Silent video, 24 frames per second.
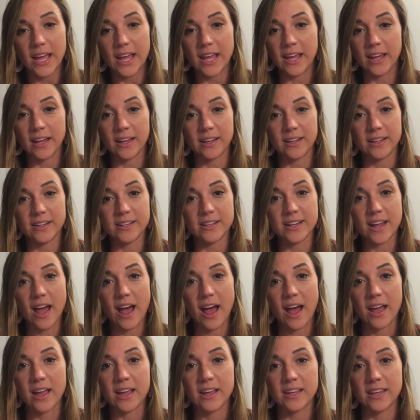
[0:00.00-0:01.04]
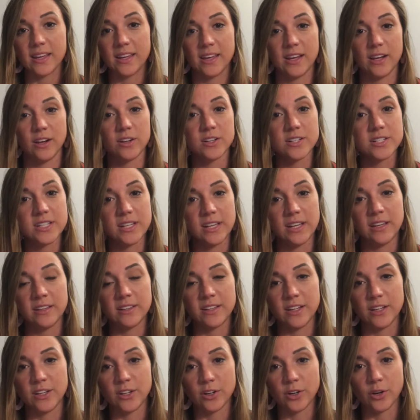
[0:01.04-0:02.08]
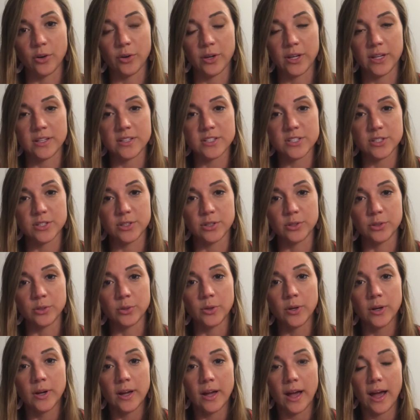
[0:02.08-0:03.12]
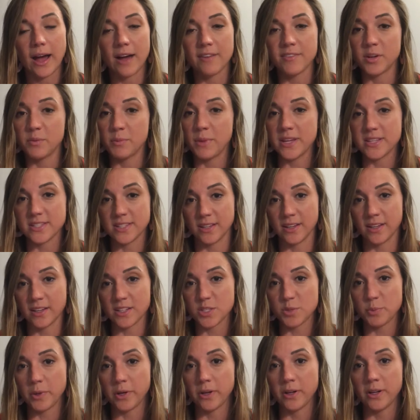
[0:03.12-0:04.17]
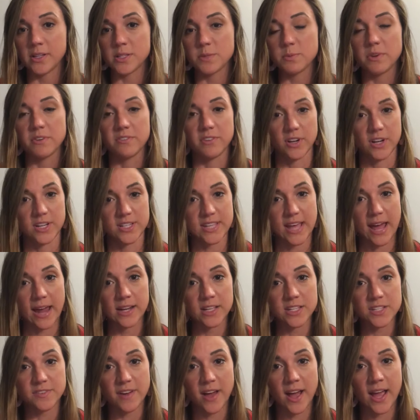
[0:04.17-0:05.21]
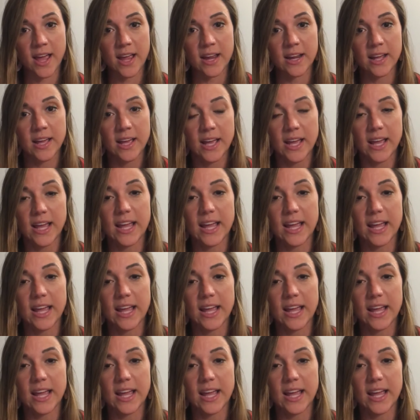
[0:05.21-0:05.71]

and I can guarantee that you're going to have an amazing experience, be very satisfied,